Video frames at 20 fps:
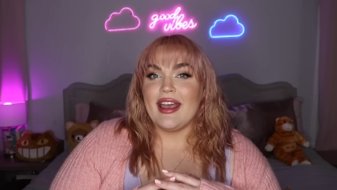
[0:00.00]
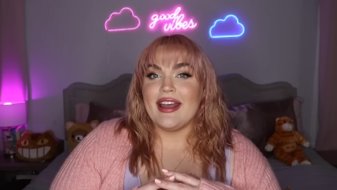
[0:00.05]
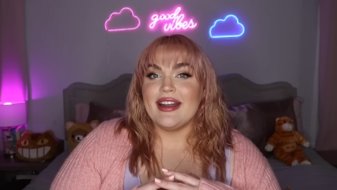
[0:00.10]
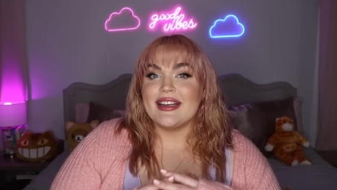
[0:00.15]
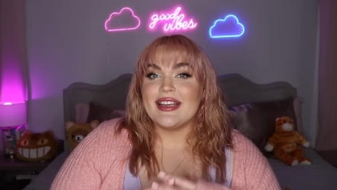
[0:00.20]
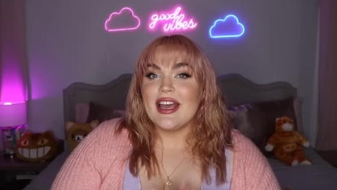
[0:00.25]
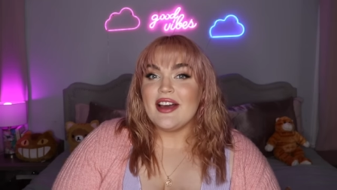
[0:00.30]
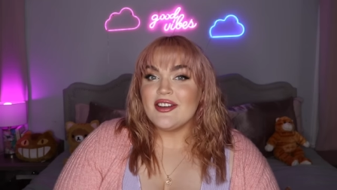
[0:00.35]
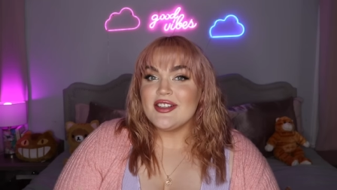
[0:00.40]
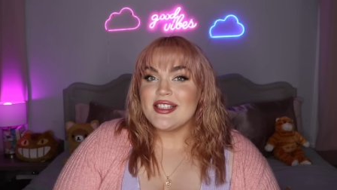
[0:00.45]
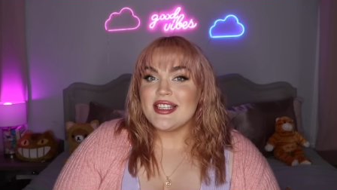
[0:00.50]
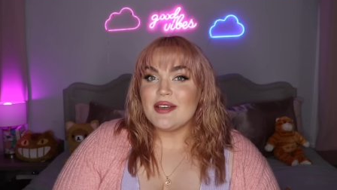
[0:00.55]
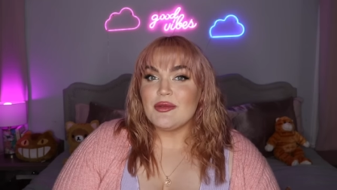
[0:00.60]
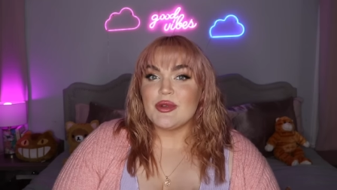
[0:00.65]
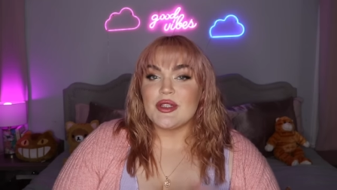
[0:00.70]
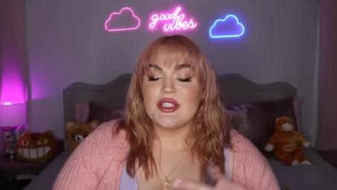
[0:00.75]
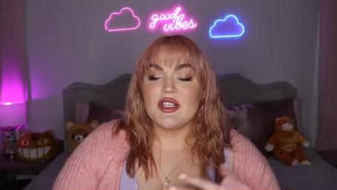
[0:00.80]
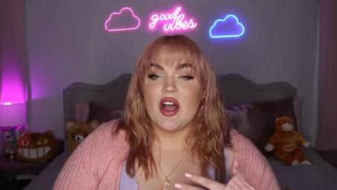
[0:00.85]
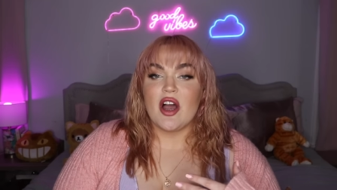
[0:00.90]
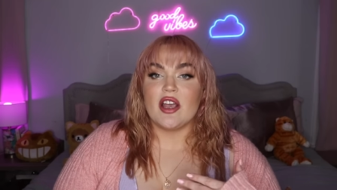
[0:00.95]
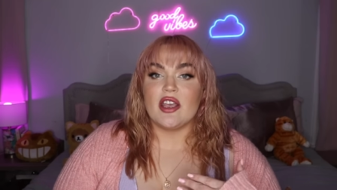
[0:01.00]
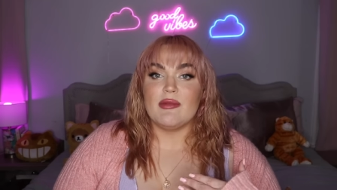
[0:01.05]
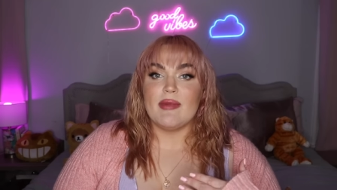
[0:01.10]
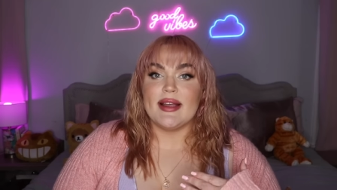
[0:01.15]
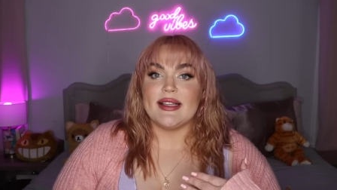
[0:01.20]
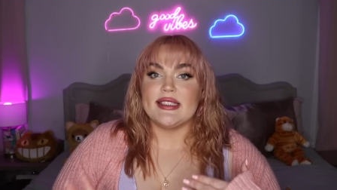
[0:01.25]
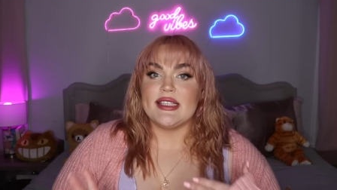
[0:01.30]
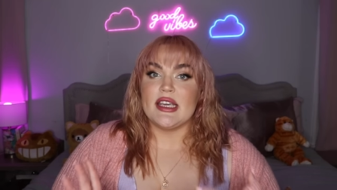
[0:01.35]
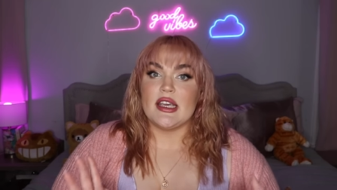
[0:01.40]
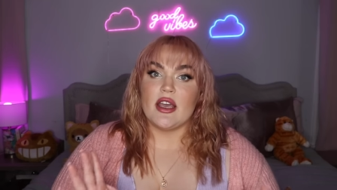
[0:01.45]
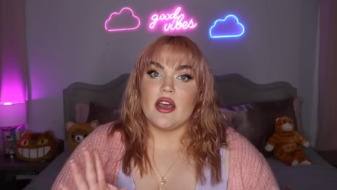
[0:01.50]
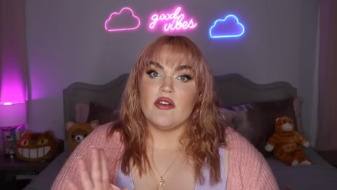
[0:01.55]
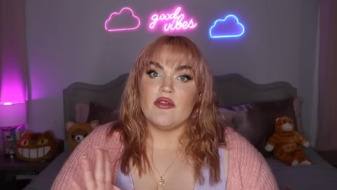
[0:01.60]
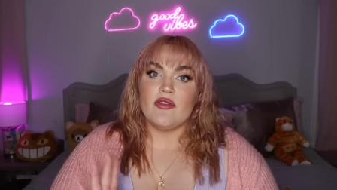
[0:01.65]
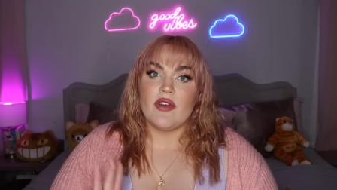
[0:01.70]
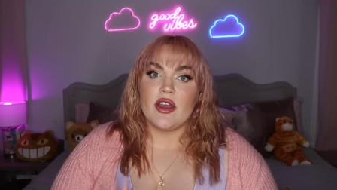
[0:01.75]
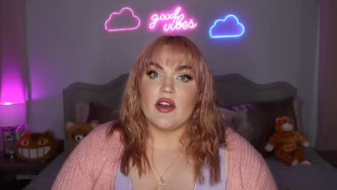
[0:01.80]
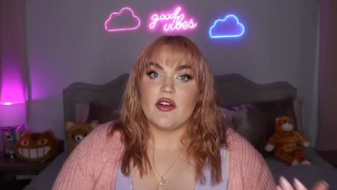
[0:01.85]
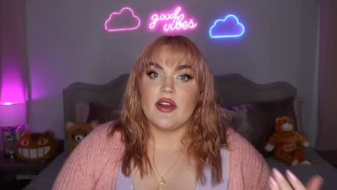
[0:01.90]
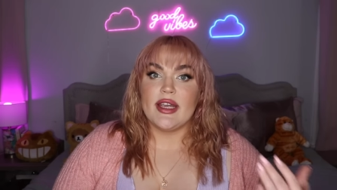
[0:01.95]
And Kelsi was documenting
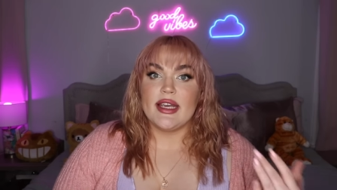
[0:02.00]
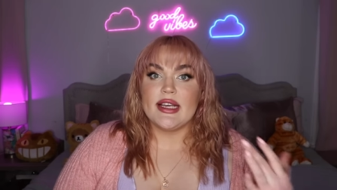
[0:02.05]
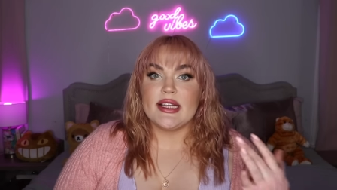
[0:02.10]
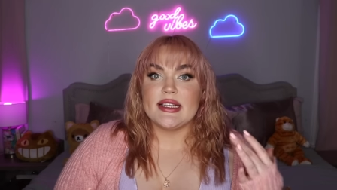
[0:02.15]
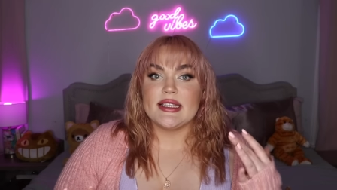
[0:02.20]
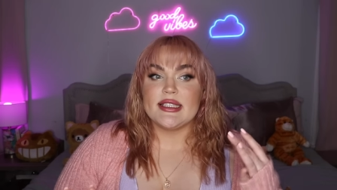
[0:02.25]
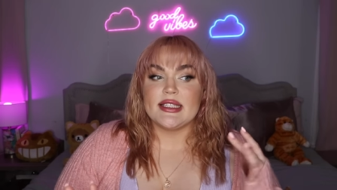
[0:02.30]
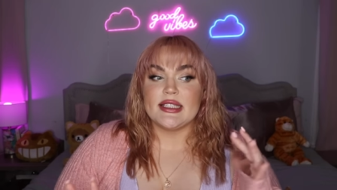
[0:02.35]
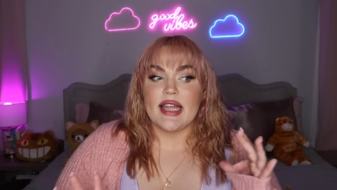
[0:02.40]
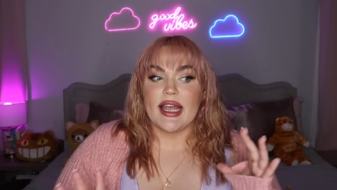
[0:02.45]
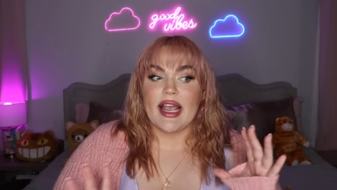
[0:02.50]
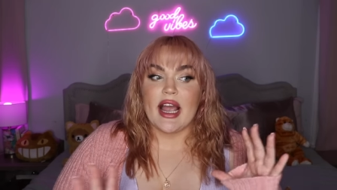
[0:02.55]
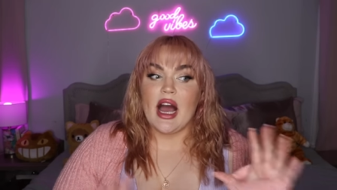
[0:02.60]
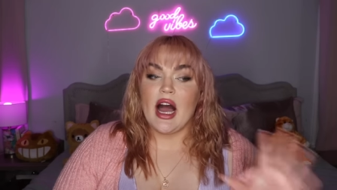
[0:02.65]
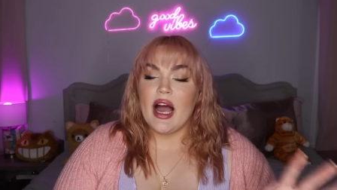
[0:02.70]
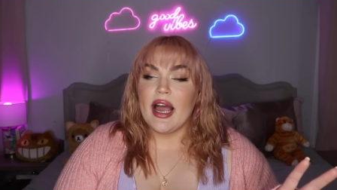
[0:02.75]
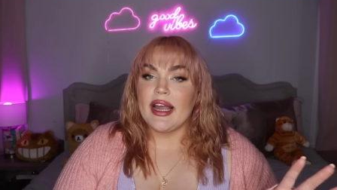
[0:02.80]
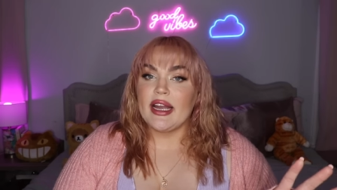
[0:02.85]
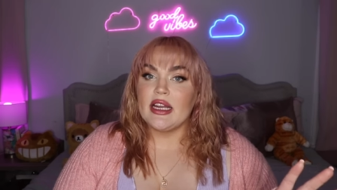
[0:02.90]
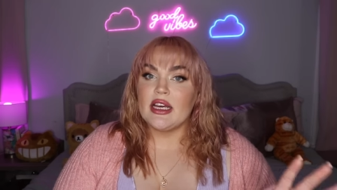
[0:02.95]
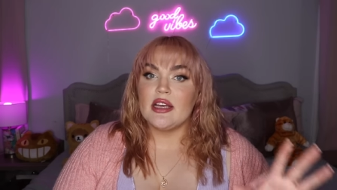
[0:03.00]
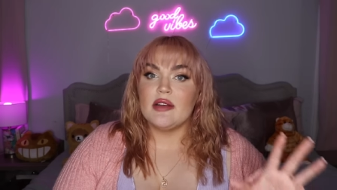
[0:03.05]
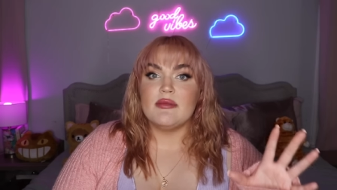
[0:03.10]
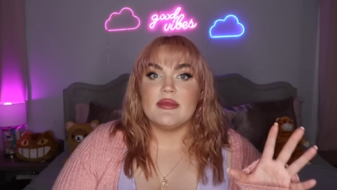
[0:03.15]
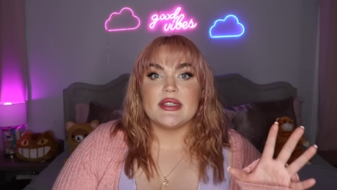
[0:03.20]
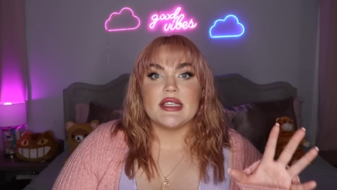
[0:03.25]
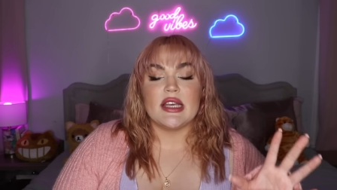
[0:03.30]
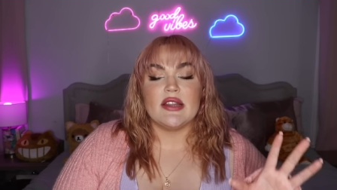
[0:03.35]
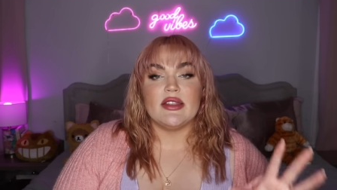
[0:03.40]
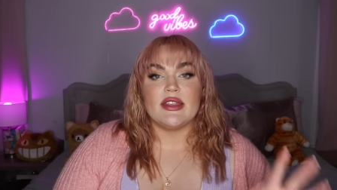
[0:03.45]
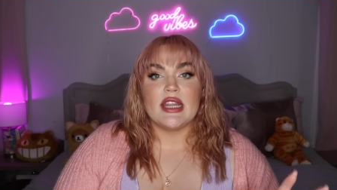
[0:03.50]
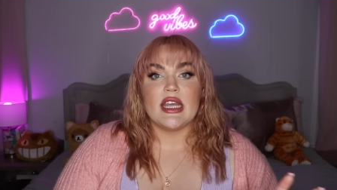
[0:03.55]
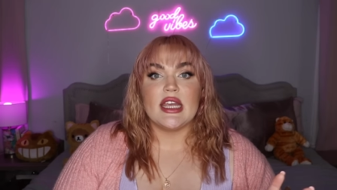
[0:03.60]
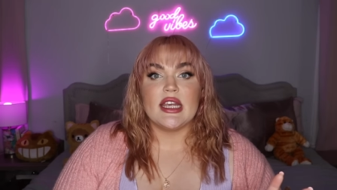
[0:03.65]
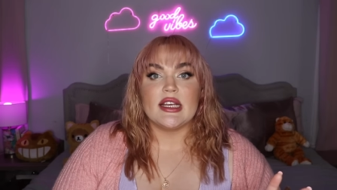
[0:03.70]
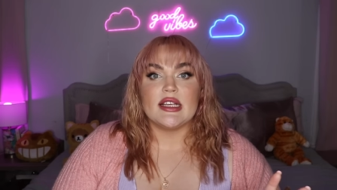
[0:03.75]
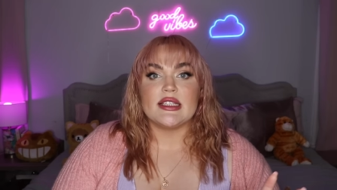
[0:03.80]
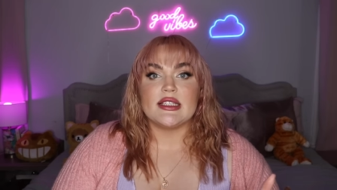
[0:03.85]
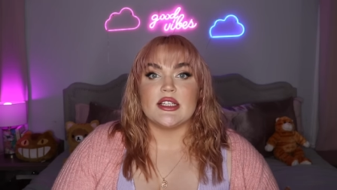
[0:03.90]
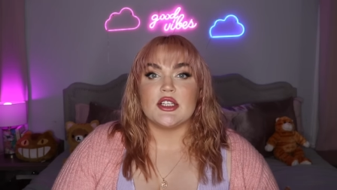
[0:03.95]
various like items and
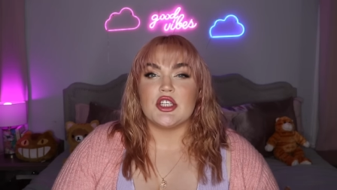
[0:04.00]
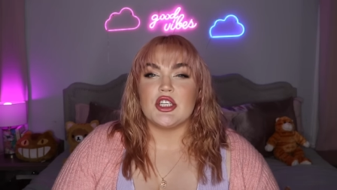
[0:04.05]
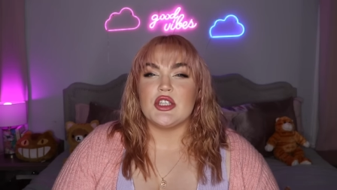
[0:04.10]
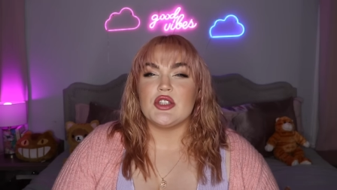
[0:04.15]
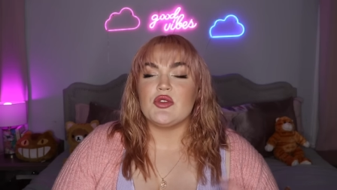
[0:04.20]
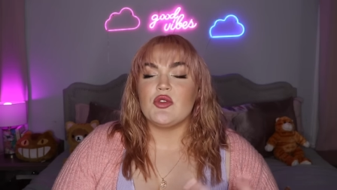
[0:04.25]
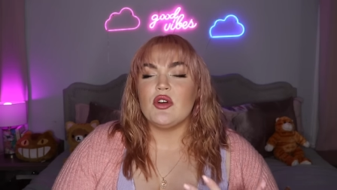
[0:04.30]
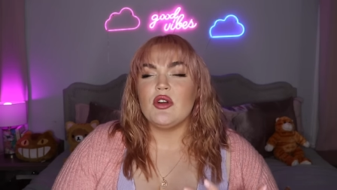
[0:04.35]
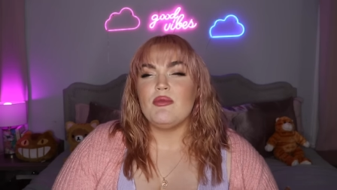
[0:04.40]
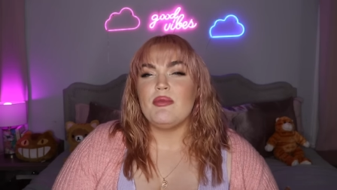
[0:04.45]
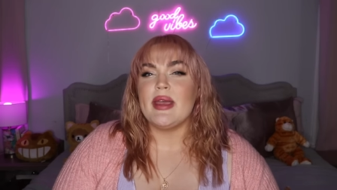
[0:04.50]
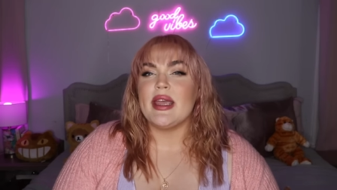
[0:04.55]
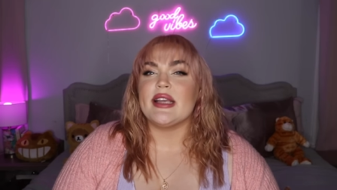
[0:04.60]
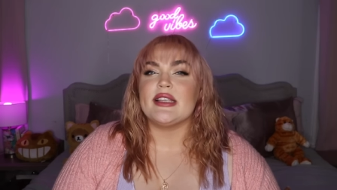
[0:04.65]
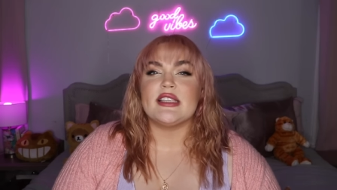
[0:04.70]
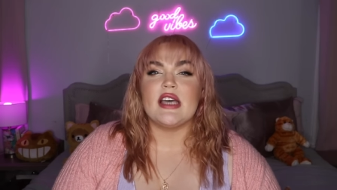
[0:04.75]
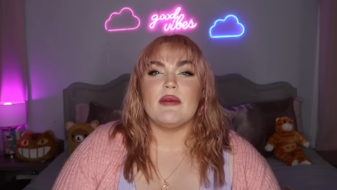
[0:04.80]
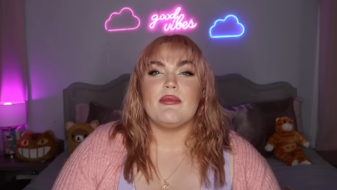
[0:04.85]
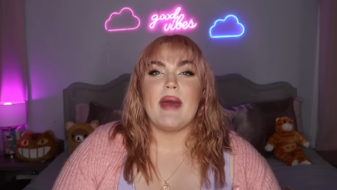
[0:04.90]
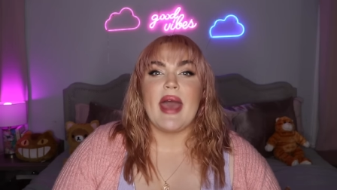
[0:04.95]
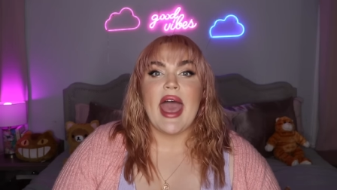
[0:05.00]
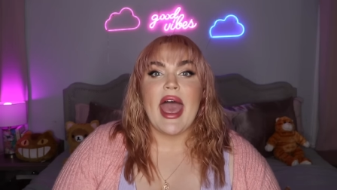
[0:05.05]
things that she sort of picked up